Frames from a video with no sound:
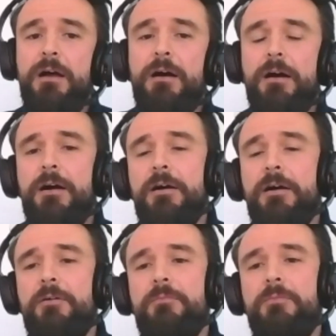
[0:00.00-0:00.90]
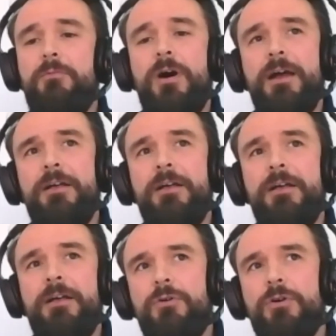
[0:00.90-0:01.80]
Uh, while
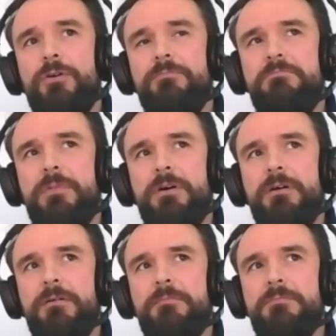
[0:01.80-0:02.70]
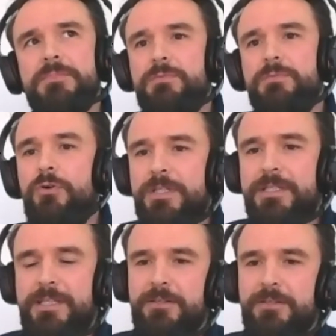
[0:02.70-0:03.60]
for um, smoke
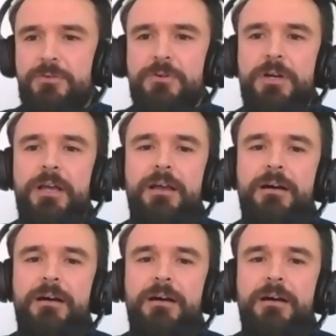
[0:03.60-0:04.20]
detector,